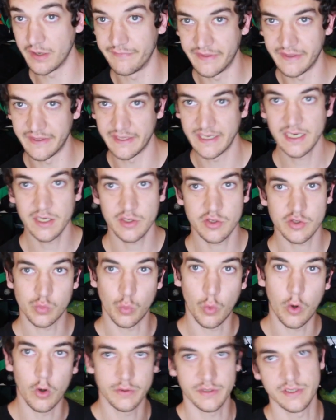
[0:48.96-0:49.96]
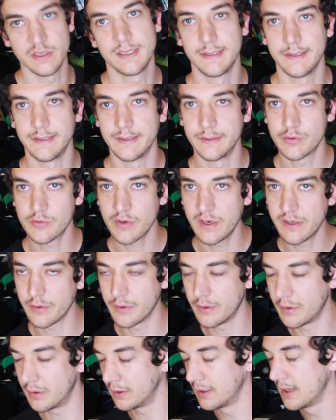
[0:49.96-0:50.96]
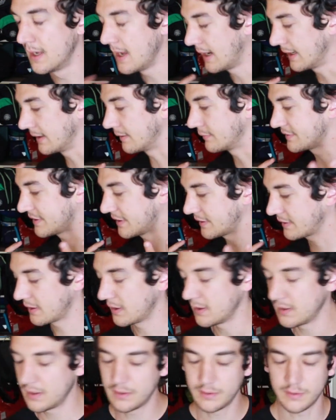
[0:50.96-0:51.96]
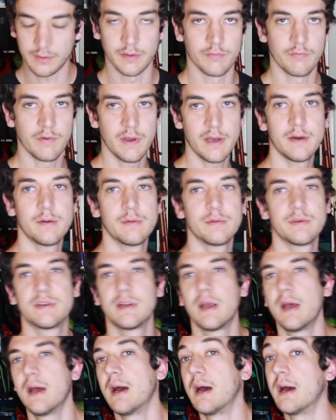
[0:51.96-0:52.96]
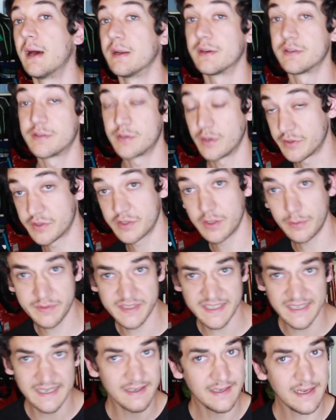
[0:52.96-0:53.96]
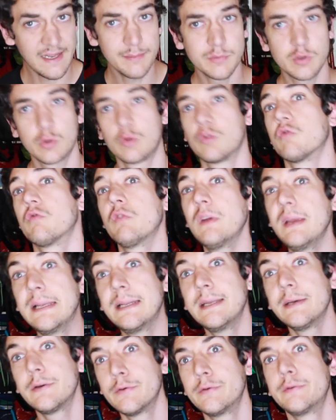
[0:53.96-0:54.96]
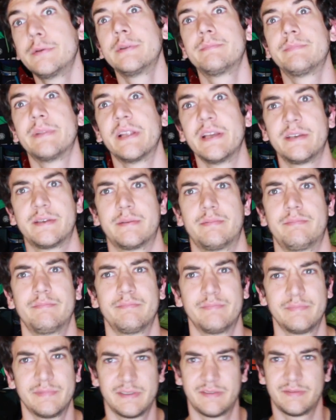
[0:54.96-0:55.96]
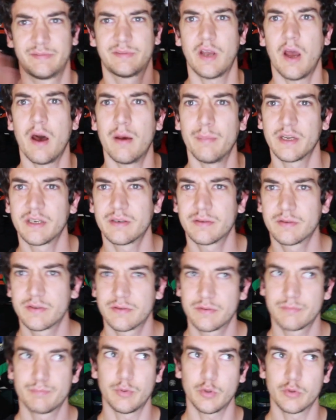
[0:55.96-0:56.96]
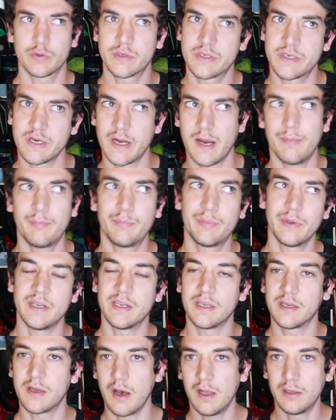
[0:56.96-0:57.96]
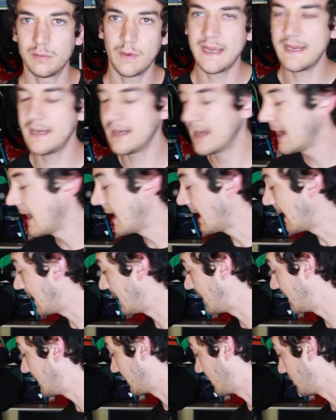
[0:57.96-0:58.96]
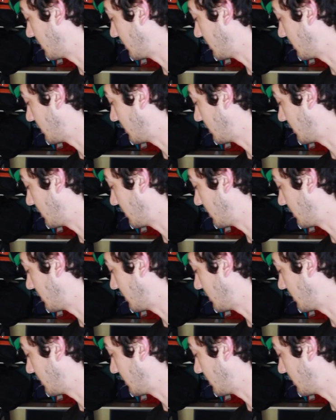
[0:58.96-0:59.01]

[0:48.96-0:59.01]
of the thing, I just walked into the trader hall. And I was, looking around. And I saw Subcity Games, who were really cool, comic bookshop in Galway, and